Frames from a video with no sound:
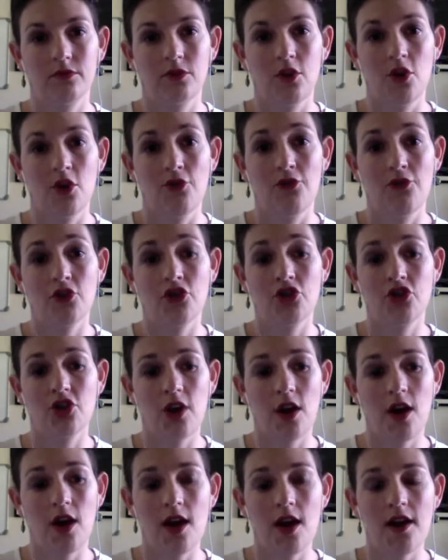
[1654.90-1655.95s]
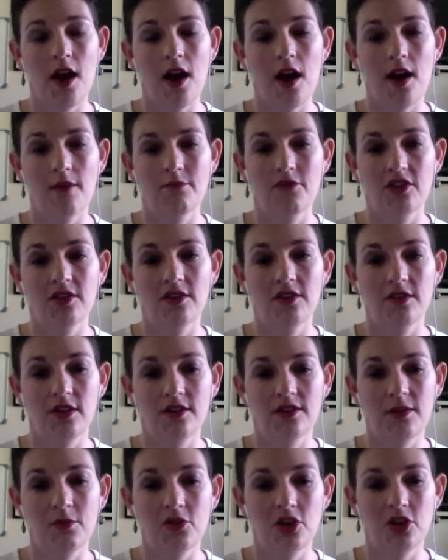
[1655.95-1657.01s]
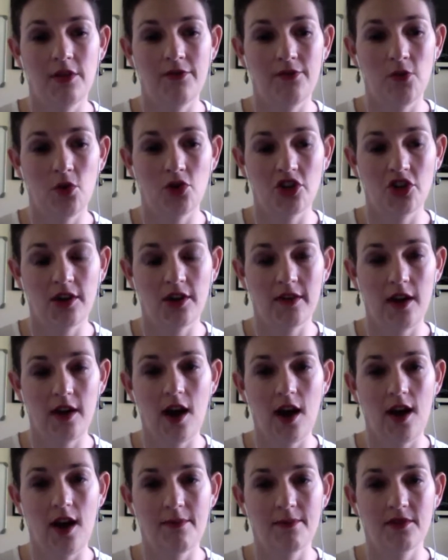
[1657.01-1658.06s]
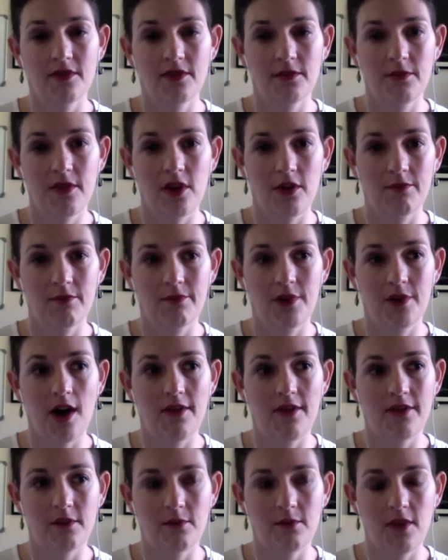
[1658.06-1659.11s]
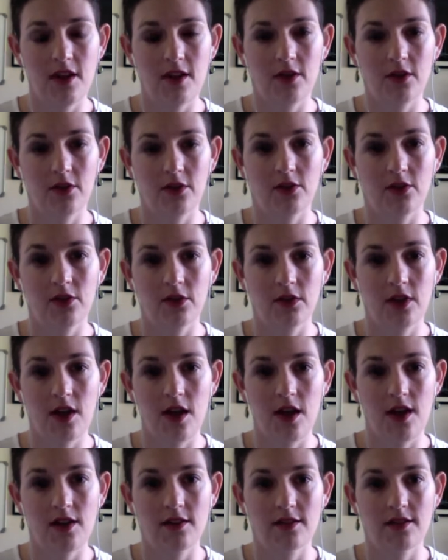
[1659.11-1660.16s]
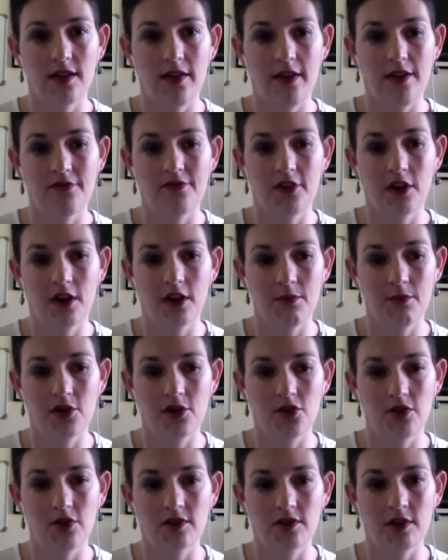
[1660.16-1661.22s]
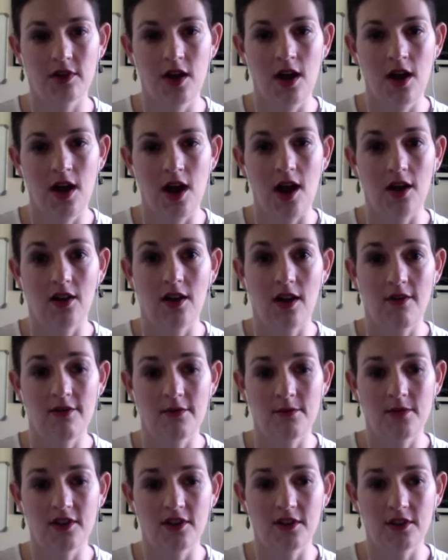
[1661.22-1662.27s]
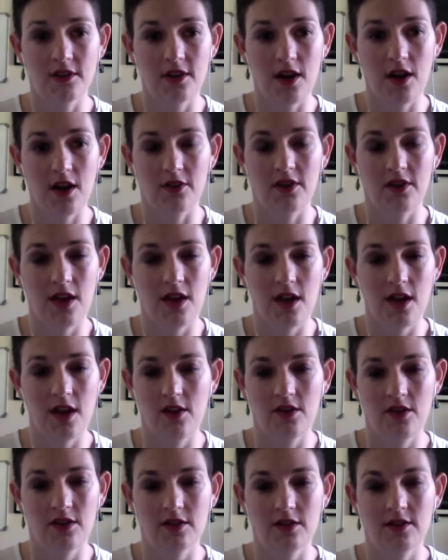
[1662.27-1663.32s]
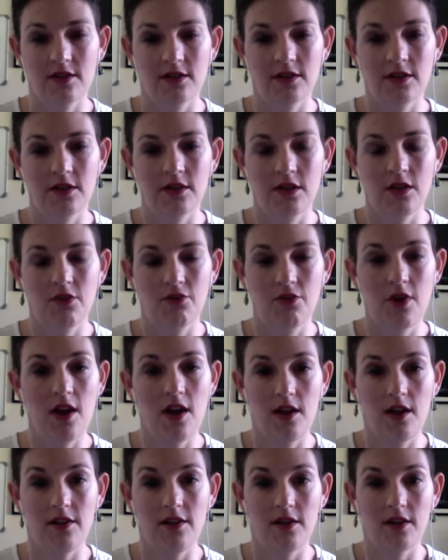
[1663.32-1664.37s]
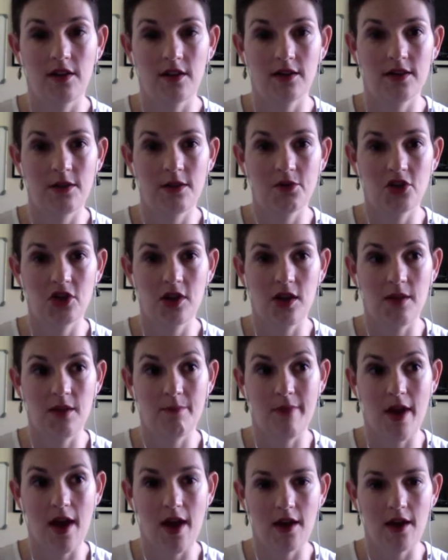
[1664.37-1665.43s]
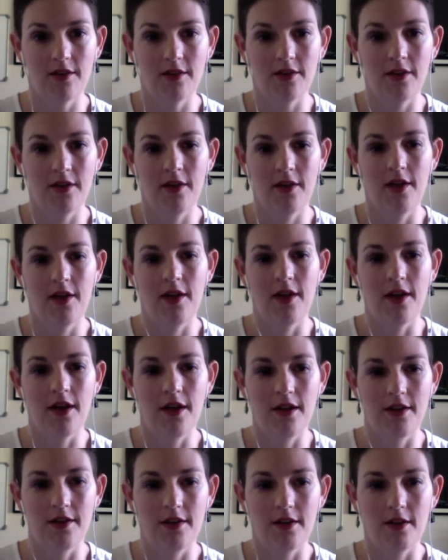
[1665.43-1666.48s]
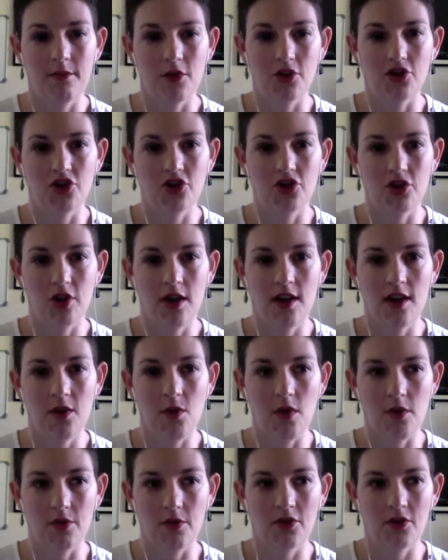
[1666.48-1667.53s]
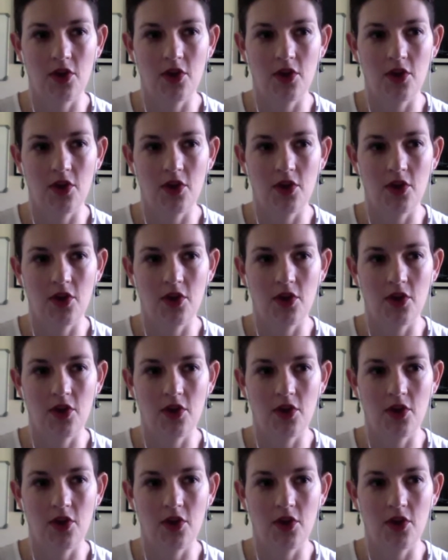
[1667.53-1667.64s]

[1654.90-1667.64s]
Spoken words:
For sure. And I'm just exceptionally fortunate that I happen to be on private medical care in South Africa, because our government health care is really exceptionally bad. And I'm not sure anyone with